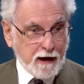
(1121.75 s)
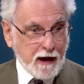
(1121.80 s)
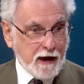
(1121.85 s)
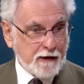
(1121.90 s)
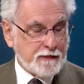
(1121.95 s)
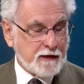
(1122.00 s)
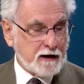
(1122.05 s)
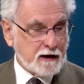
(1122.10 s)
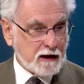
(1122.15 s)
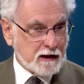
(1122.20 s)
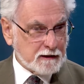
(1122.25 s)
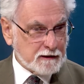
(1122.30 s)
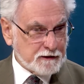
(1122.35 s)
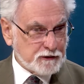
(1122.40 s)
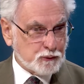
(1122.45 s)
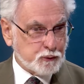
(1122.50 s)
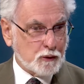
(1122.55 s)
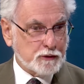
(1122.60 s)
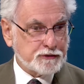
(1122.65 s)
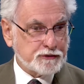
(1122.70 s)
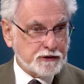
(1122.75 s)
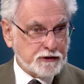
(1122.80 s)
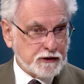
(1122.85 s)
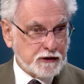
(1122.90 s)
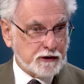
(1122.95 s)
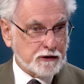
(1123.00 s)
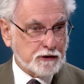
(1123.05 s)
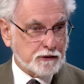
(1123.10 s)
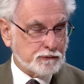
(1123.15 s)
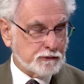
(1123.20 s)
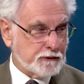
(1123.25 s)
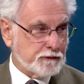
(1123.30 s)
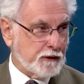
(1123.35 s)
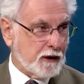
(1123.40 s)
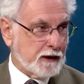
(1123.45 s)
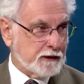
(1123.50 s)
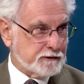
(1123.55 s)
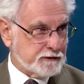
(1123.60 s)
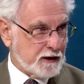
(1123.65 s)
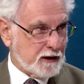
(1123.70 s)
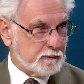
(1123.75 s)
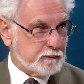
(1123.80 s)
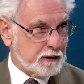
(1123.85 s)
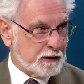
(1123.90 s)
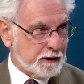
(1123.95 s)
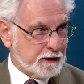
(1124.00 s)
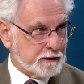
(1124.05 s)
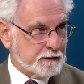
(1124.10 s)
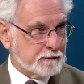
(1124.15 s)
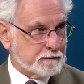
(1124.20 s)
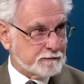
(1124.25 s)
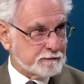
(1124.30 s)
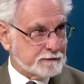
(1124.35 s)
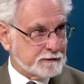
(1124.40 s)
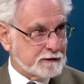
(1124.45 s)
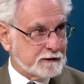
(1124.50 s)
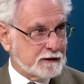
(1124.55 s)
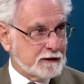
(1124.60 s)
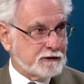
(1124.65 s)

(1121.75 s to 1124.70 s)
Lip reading: And then at least once a year, revise that plan. Oh, yes.